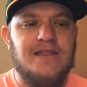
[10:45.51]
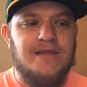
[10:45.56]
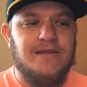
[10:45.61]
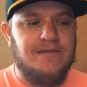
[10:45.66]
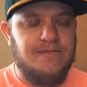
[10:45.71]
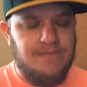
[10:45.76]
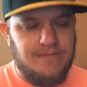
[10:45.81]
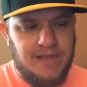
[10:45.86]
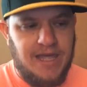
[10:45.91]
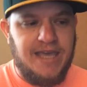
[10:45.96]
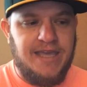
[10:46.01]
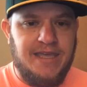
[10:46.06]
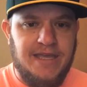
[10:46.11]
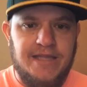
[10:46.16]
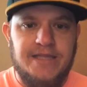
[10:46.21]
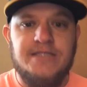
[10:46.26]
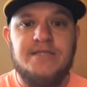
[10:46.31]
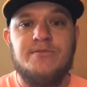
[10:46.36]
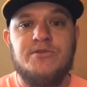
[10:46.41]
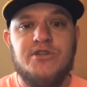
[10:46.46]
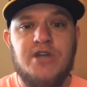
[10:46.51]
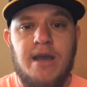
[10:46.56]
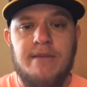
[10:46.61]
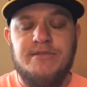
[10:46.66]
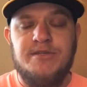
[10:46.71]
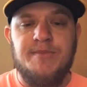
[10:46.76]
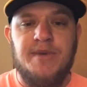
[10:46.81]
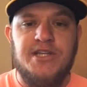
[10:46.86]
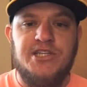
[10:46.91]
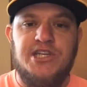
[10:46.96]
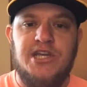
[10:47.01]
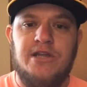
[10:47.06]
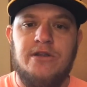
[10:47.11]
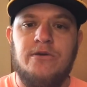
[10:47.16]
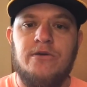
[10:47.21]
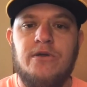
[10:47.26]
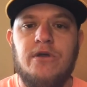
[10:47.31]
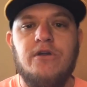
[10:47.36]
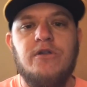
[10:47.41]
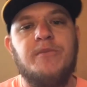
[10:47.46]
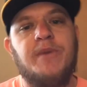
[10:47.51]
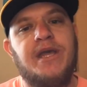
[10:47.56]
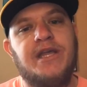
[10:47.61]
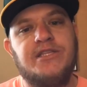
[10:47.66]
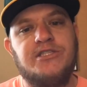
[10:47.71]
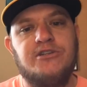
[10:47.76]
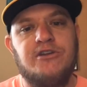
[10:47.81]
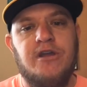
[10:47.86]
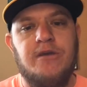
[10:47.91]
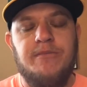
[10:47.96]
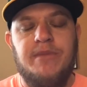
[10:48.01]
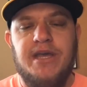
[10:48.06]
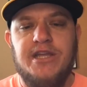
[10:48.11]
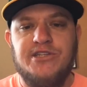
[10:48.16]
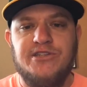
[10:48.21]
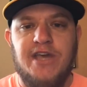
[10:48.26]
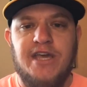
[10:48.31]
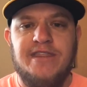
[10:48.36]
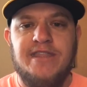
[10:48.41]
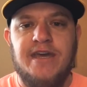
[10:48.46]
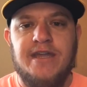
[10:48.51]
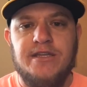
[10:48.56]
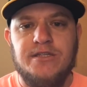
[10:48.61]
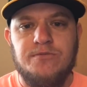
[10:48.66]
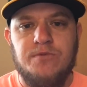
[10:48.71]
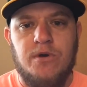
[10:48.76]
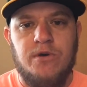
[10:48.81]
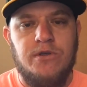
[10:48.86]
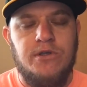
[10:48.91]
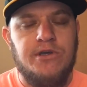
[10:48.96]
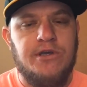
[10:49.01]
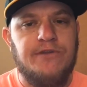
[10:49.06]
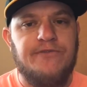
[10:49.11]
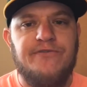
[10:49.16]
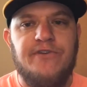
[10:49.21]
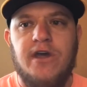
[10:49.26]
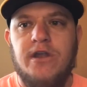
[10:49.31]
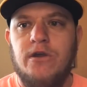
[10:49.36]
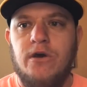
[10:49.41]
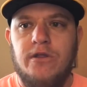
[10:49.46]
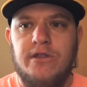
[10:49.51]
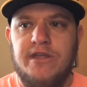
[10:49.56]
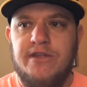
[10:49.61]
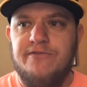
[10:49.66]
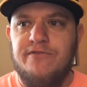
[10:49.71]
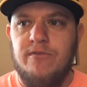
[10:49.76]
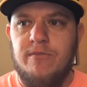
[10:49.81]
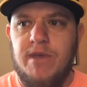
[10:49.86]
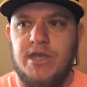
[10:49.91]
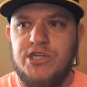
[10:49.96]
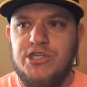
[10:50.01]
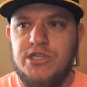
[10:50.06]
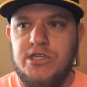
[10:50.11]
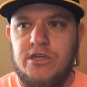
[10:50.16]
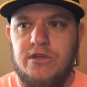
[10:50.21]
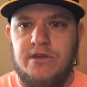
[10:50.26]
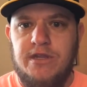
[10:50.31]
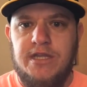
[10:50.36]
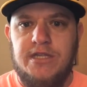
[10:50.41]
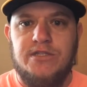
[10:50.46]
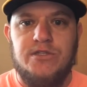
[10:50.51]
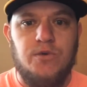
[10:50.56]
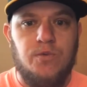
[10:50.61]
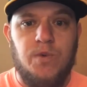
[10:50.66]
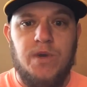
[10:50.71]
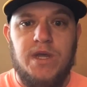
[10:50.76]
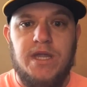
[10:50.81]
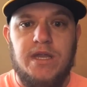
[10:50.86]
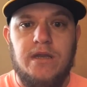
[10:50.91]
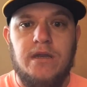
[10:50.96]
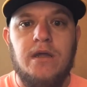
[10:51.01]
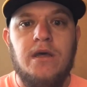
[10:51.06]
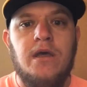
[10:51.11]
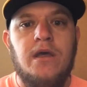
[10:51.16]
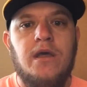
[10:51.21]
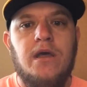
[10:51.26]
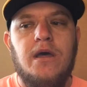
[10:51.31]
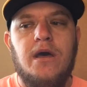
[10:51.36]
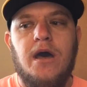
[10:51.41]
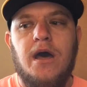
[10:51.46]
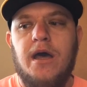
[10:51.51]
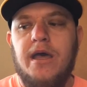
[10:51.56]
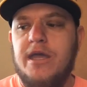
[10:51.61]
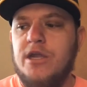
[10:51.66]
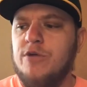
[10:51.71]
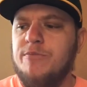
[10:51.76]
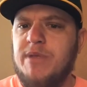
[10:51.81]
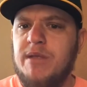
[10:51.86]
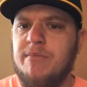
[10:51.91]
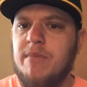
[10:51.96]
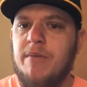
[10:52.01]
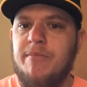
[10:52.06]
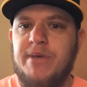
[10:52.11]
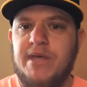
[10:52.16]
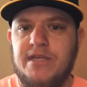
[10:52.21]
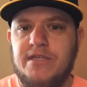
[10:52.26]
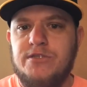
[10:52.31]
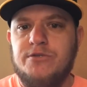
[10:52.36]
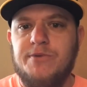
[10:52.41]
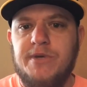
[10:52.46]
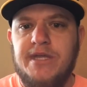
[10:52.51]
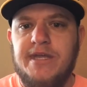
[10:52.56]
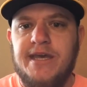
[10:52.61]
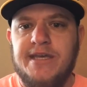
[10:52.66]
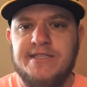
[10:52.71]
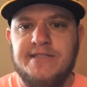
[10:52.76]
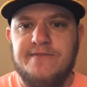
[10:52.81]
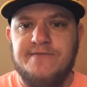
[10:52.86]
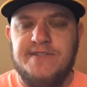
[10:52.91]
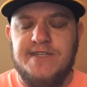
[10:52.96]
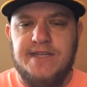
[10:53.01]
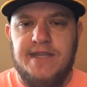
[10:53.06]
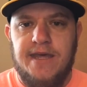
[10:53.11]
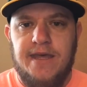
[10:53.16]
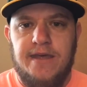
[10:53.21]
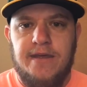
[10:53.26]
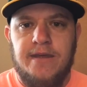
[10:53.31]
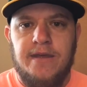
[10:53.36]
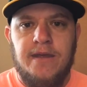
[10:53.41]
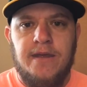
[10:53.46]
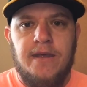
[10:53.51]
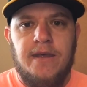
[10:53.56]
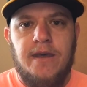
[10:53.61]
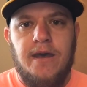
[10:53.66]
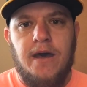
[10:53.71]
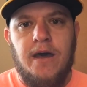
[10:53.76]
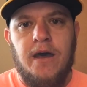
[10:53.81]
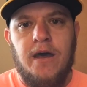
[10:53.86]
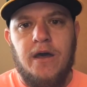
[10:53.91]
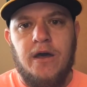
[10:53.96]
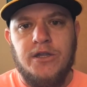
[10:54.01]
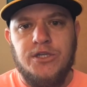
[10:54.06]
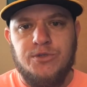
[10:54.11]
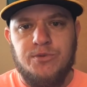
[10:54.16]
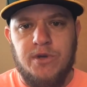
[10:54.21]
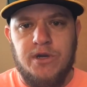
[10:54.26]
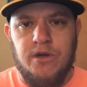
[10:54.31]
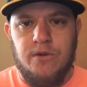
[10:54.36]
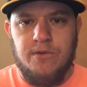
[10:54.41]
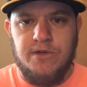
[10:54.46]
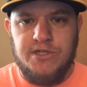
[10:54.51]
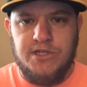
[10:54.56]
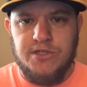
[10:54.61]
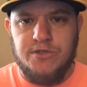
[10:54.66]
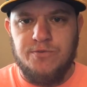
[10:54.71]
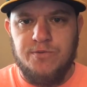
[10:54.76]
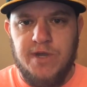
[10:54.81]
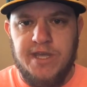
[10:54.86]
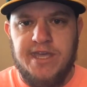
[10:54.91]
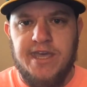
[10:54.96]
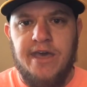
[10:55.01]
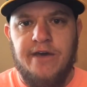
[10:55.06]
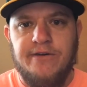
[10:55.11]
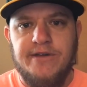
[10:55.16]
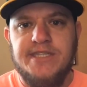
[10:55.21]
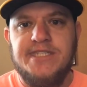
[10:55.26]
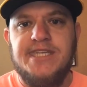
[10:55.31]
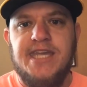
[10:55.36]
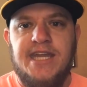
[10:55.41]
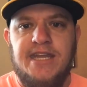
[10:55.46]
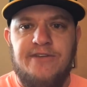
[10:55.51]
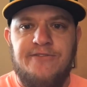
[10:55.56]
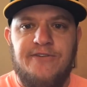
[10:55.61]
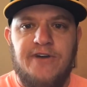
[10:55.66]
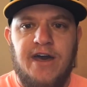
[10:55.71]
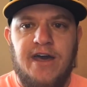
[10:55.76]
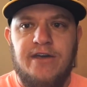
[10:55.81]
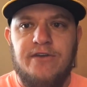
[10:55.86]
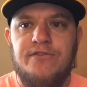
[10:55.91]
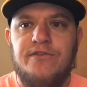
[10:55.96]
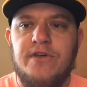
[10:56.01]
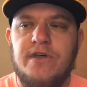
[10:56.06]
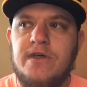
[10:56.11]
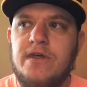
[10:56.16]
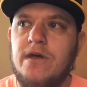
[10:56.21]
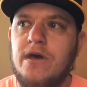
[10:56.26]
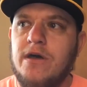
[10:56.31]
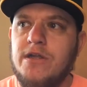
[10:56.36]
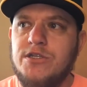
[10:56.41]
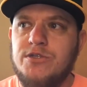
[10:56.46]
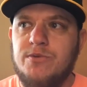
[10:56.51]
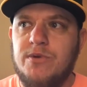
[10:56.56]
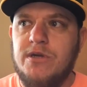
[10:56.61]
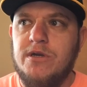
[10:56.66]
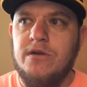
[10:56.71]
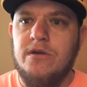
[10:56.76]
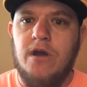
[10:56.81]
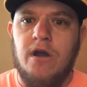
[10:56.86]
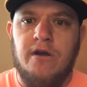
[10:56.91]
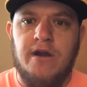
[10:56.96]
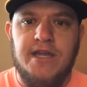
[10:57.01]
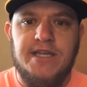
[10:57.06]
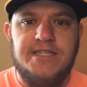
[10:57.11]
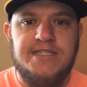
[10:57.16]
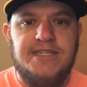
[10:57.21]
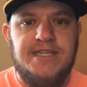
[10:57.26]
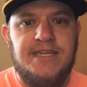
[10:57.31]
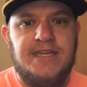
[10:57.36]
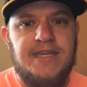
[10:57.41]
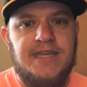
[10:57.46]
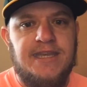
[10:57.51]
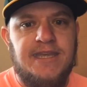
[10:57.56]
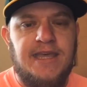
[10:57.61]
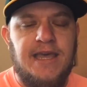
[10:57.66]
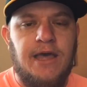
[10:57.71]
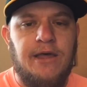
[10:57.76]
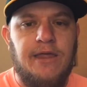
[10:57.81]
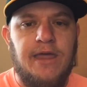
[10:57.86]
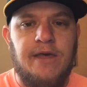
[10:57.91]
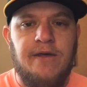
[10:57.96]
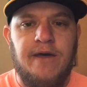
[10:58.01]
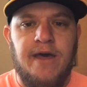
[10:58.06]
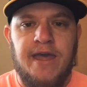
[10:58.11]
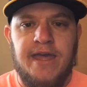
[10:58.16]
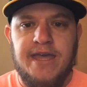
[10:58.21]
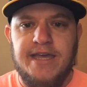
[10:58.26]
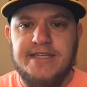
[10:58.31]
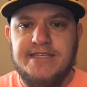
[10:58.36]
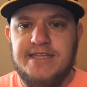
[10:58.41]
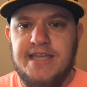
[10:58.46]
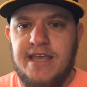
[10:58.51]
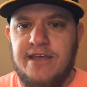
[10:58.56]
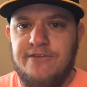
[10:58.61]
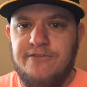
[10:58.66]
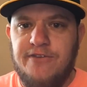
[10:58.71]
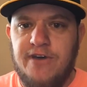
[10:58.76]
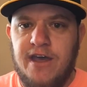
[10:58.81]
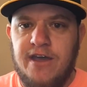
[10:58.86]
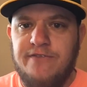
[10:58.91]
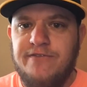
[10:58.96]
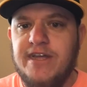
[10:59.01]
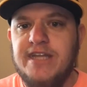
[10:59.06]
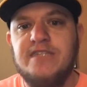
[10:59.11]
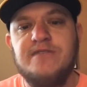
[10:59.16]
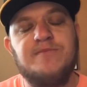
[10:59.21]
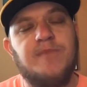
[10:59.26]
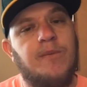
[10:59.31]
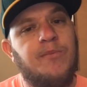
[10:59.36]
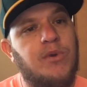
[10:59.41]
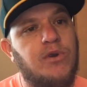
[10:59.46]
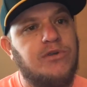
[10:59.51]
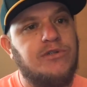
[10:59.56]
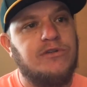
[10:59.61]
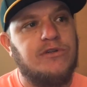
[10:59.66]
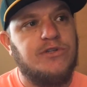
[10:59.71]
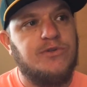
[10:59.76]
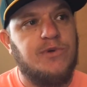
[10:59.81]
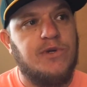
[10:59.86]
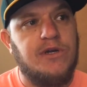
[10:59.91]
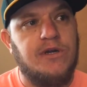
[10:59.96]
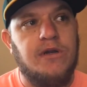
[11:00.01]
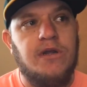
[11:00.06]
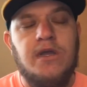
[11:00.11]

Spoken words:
like it, subscribe to my channel, go to my Instagram page, like that as well. You can find all the information you need to win. It'll be my pinned tweet as of today on Twitter, which is RickEllis85 on Twitter, RICELLIS85. That is my personal Twitter.